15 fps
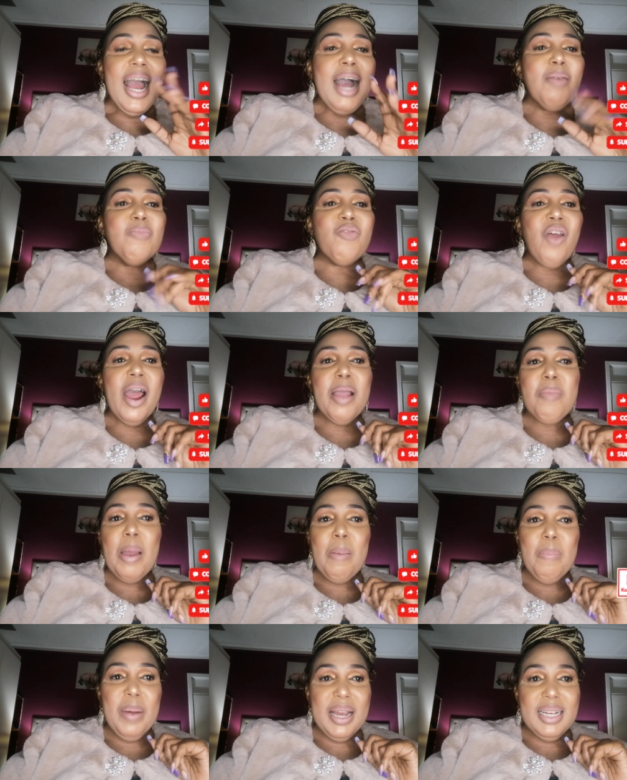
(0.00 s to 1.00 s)
I'm trying
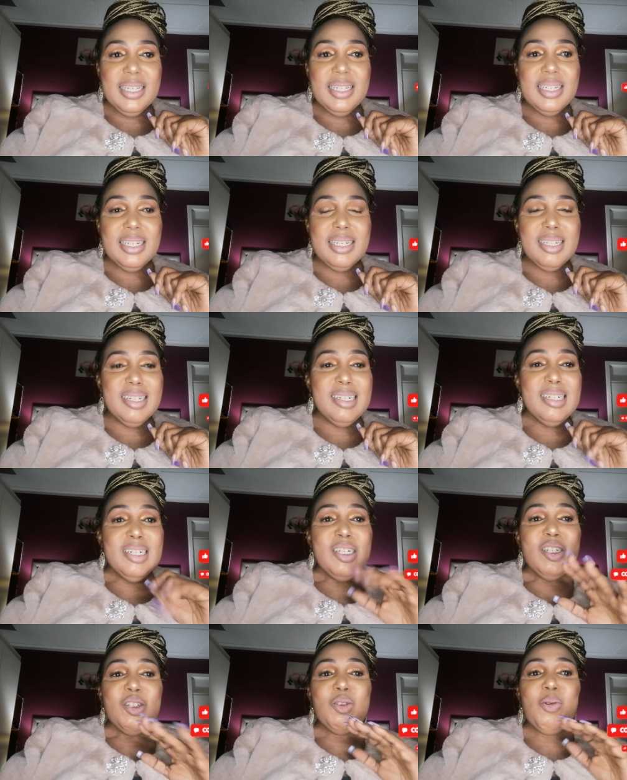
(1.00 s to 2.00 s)
my best
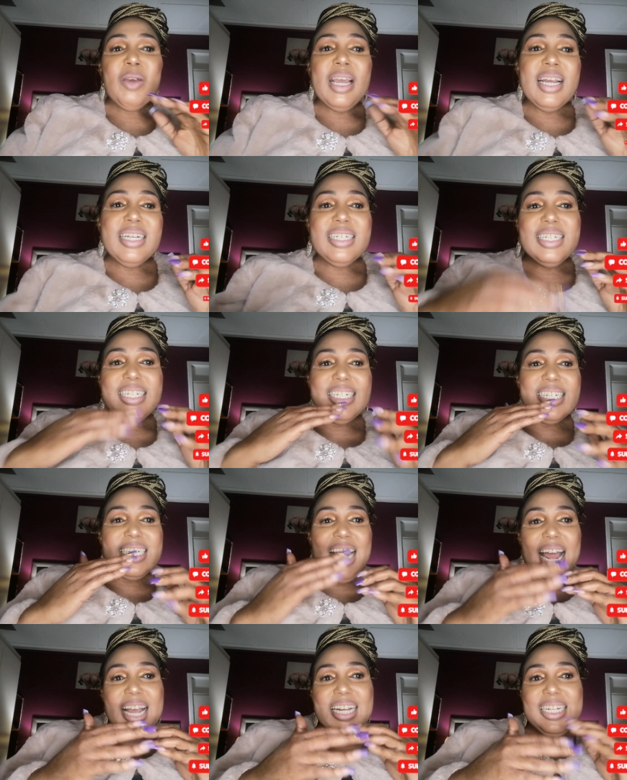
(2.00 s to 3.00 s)
to get it
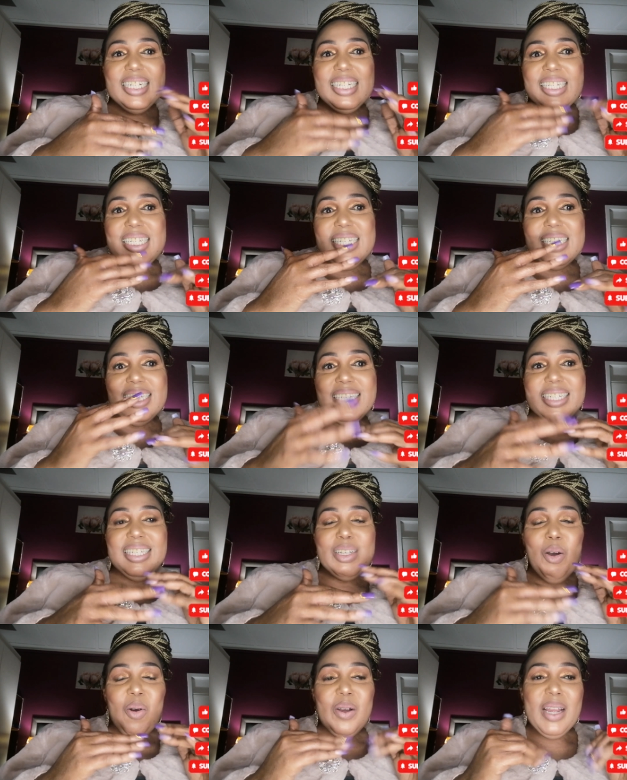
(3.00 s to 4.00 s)
right.
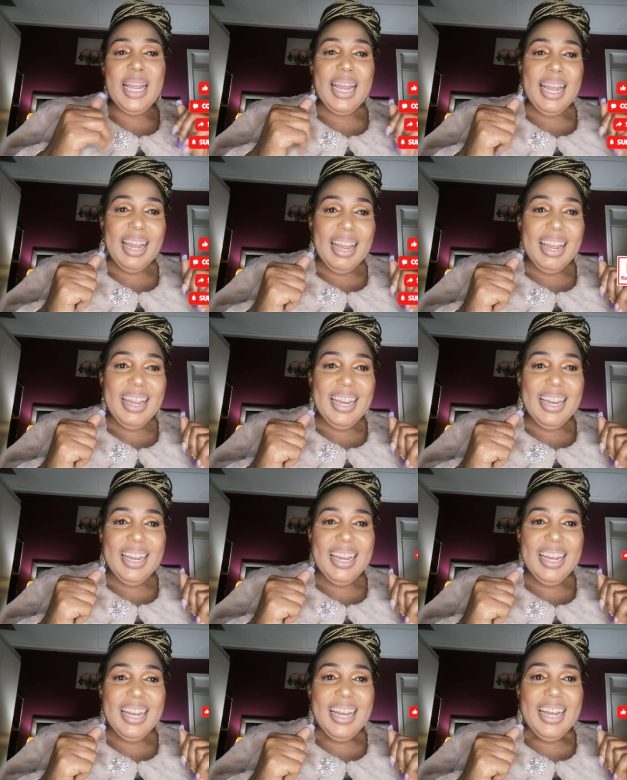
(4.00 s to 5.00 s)

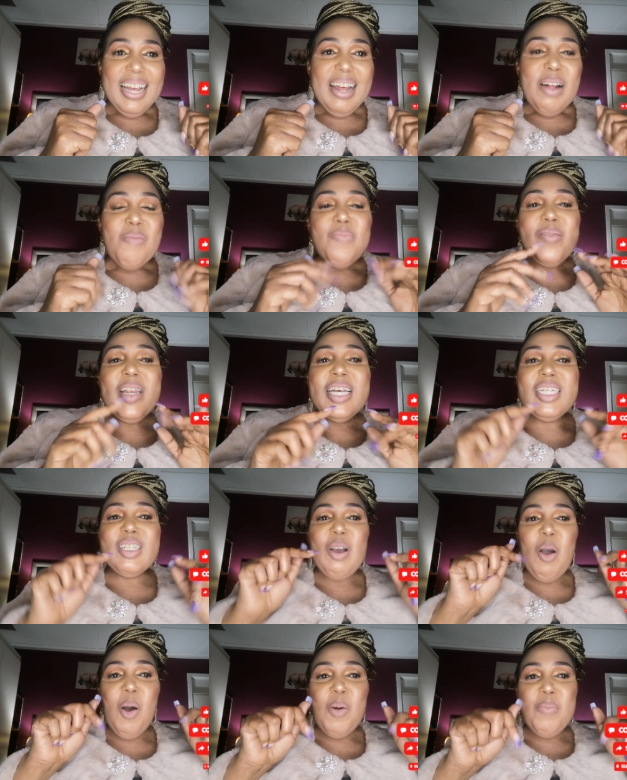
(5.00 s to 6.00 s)
Okay? please
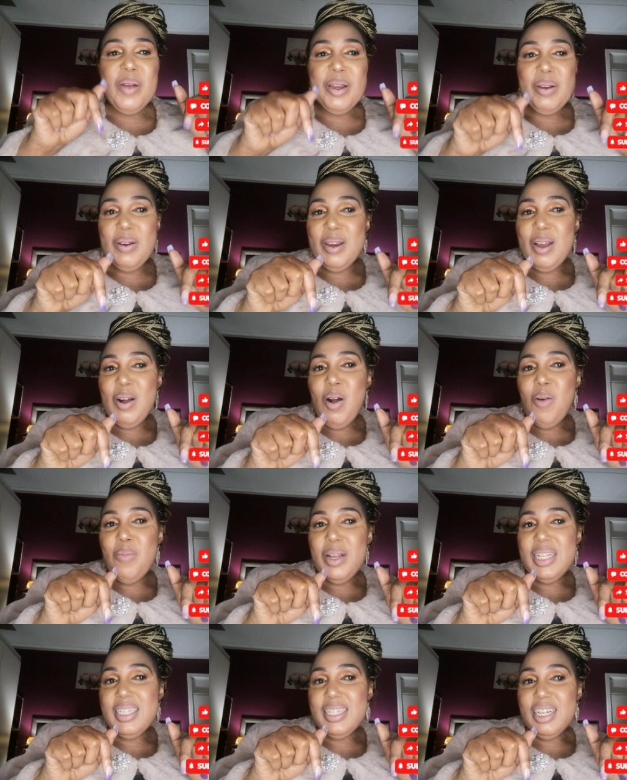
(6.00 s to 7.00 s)
comment on the
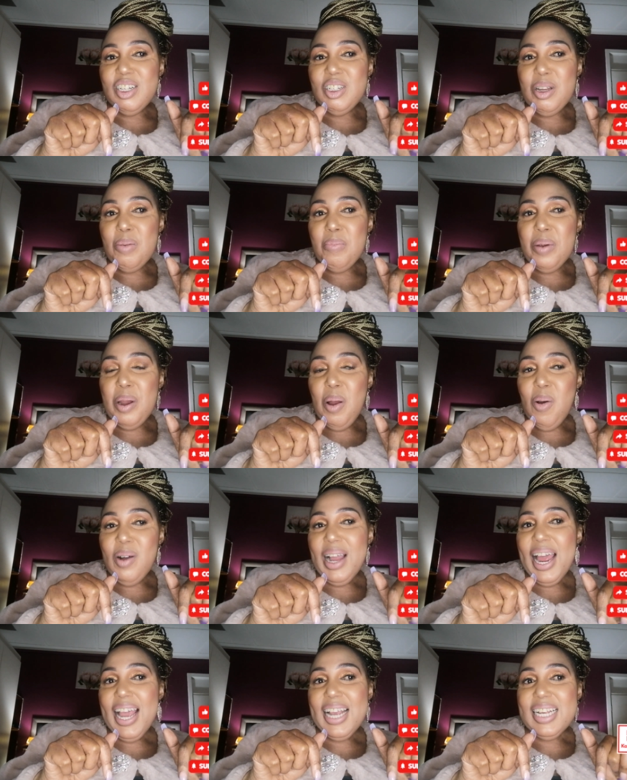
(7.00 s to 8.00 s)
comment section below
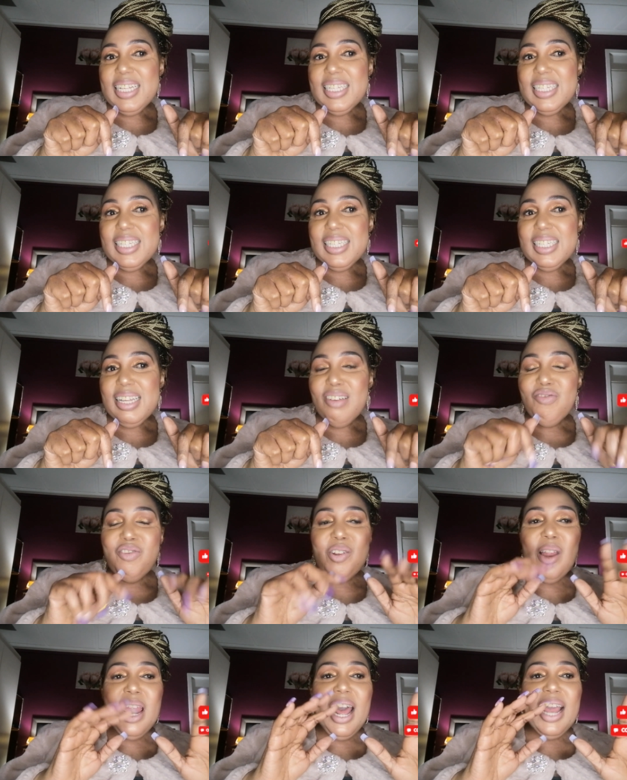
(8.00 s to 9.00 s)
guys if
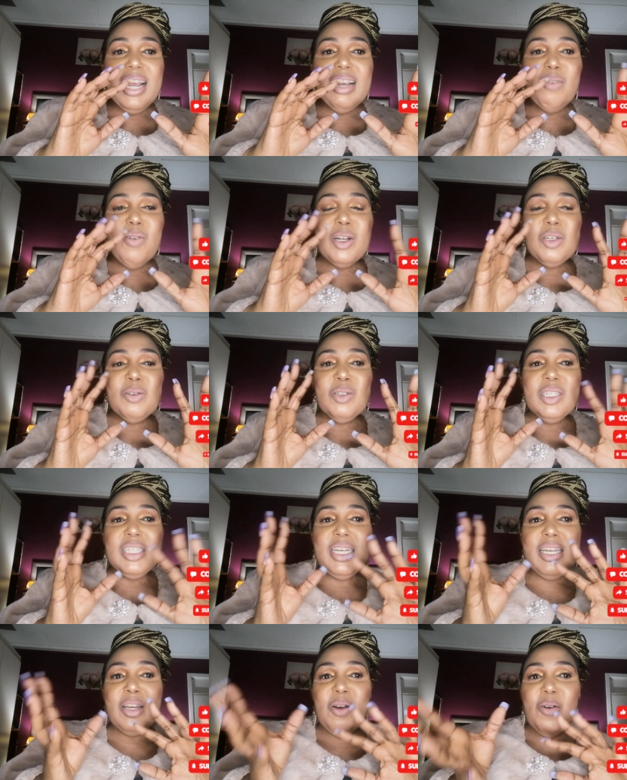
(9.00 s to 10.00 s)
you like what you
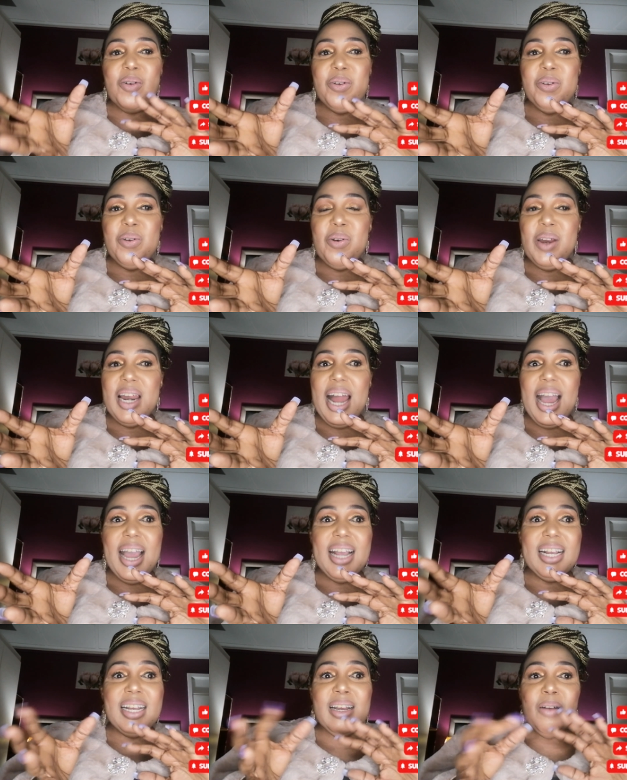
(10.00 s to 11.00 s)
see or you don't
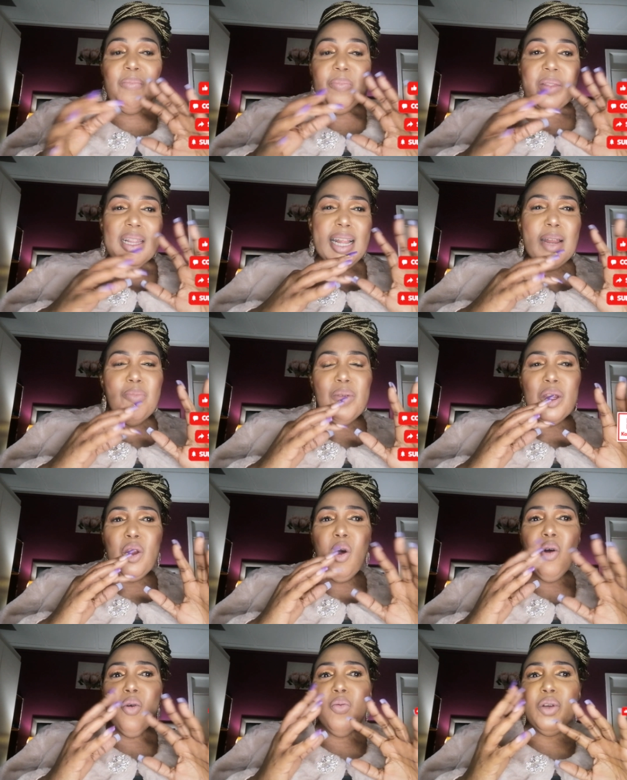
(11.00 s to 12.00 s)
like let me
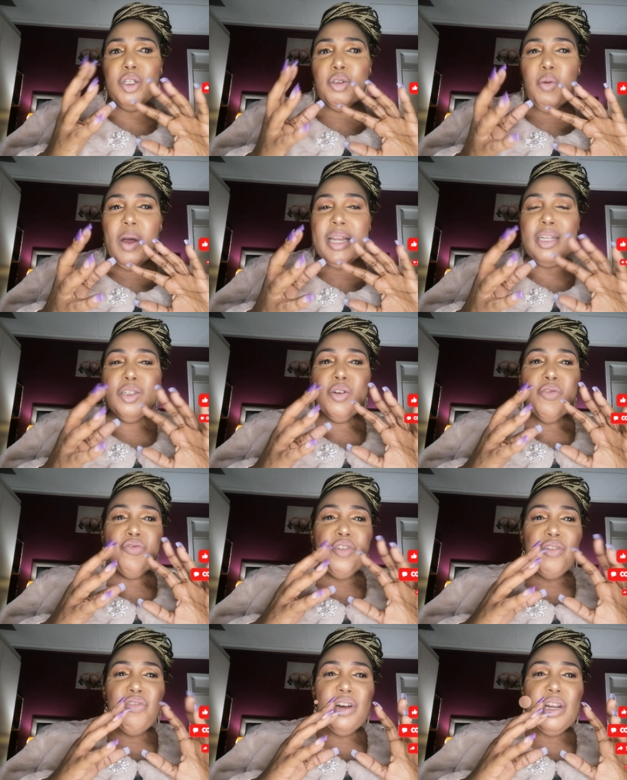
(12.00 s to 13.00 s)
know which one is your
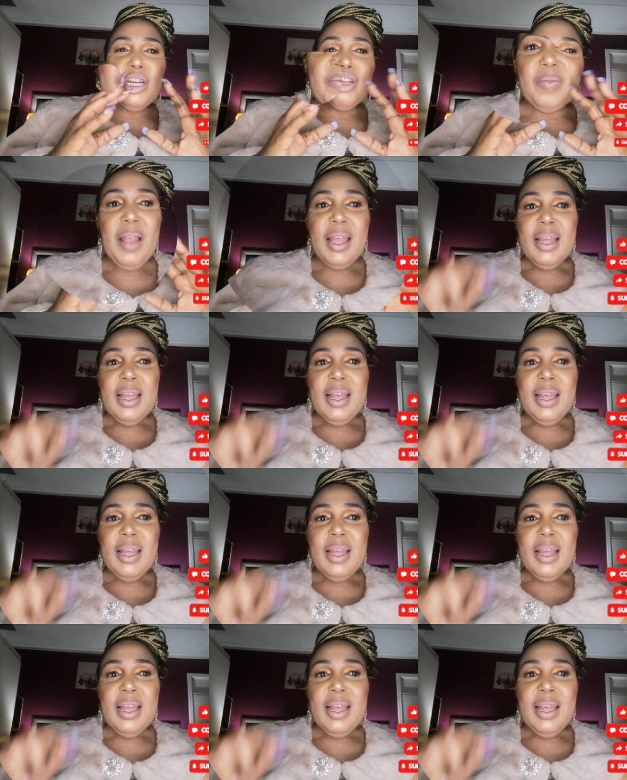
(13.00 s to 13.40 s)
favorite